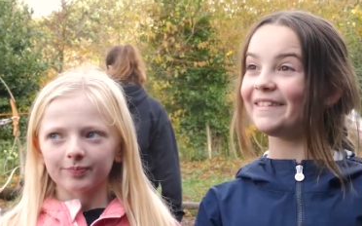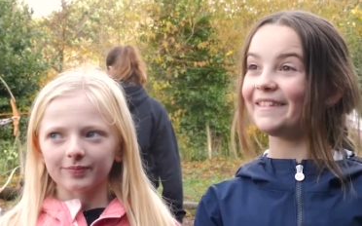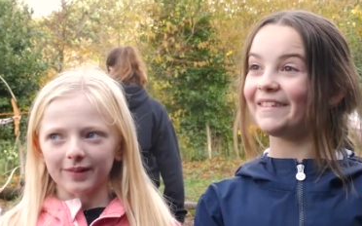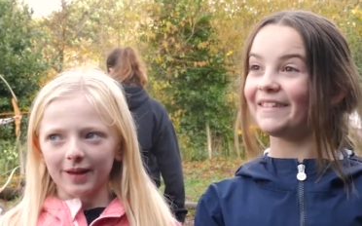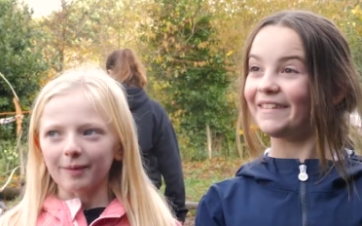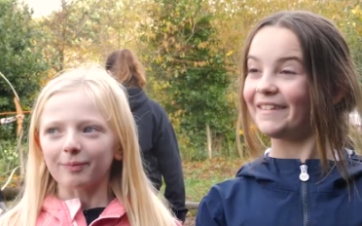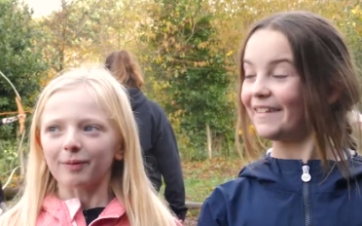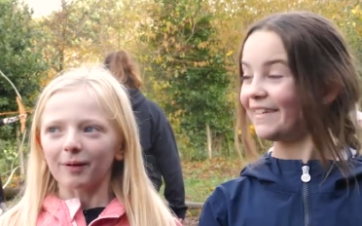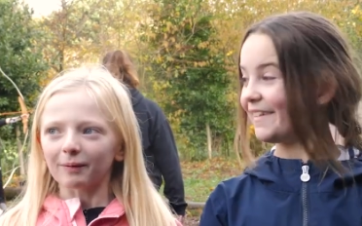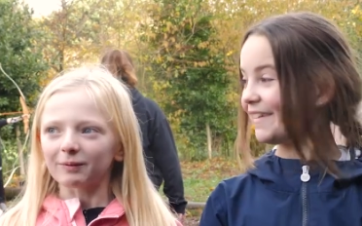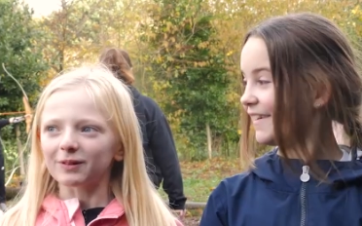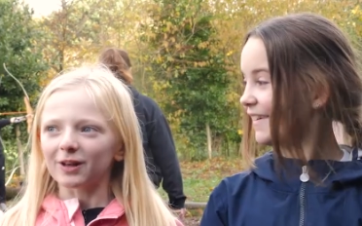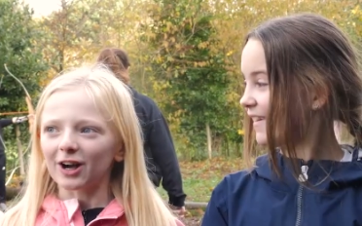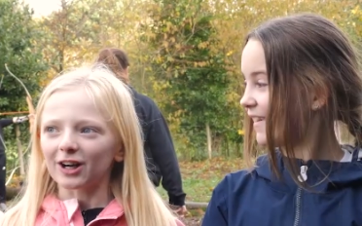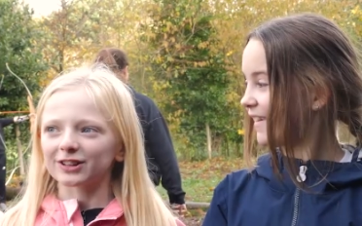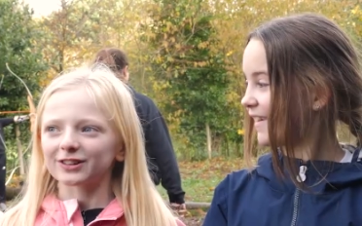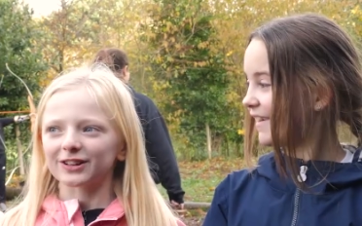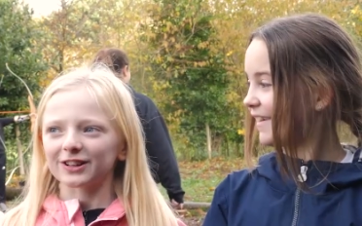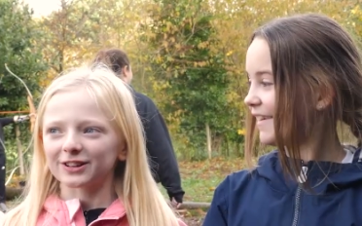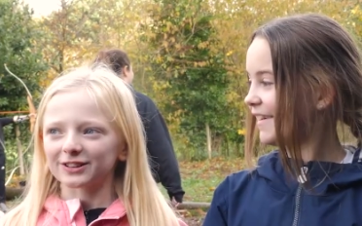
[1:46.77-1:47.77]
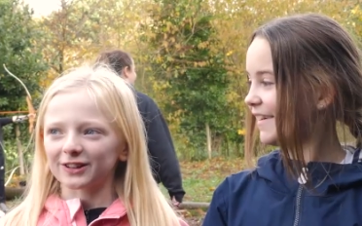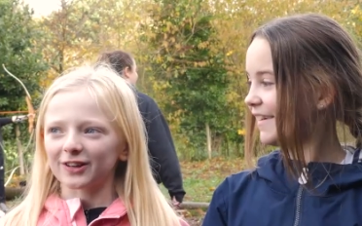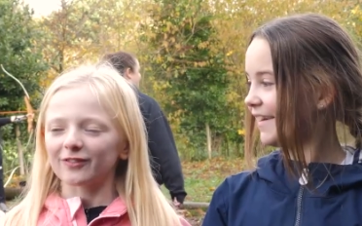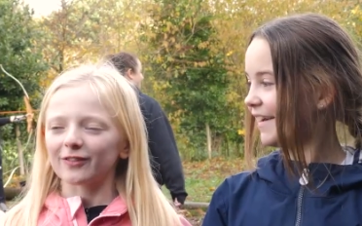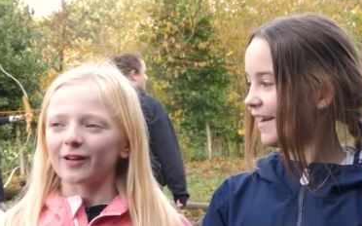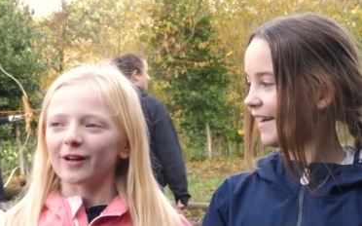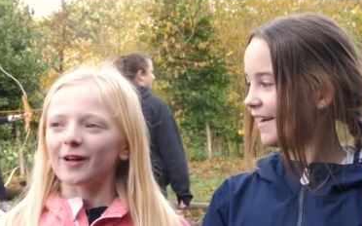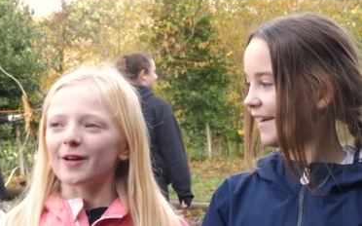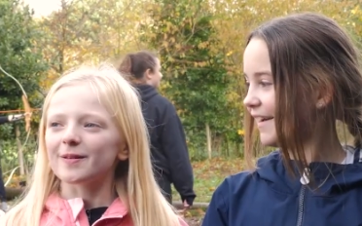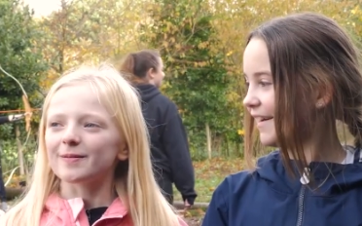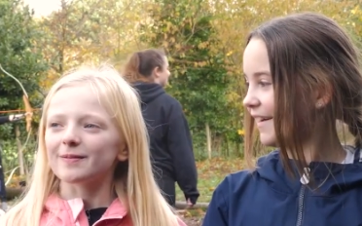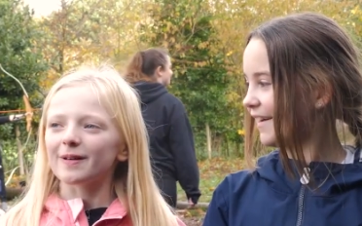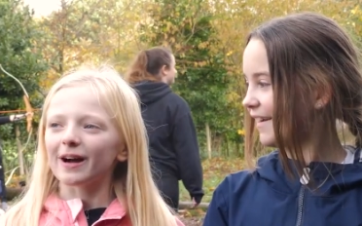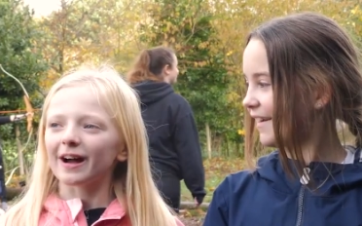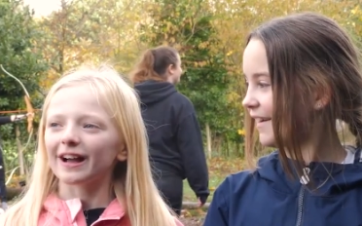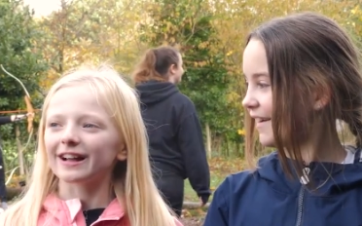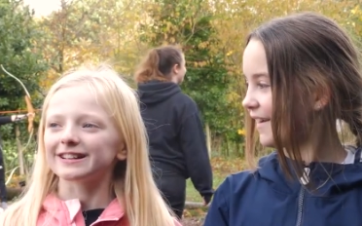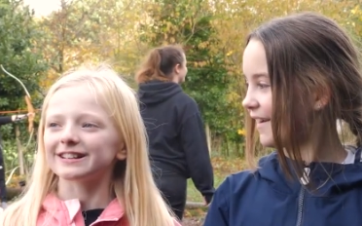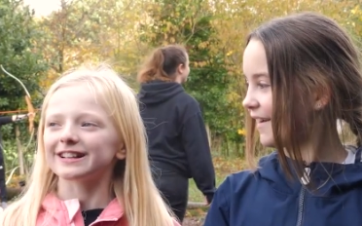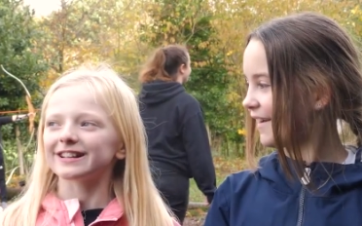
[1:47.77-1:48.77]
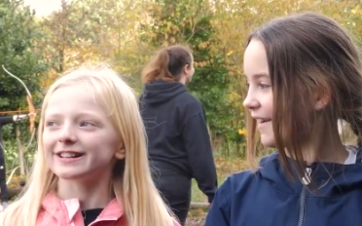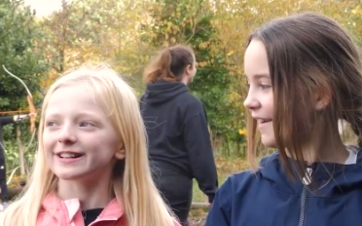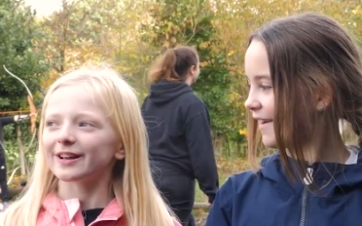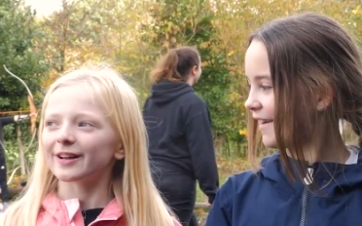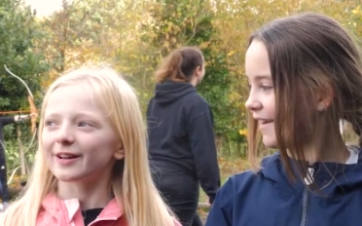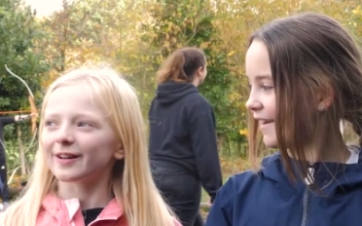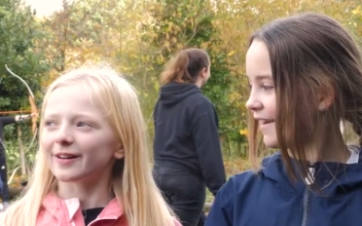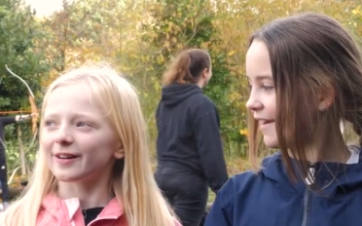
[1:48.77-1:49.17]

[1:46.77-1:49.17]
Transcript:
Speaker 1: yeah, probably archery because yeah. um, I did it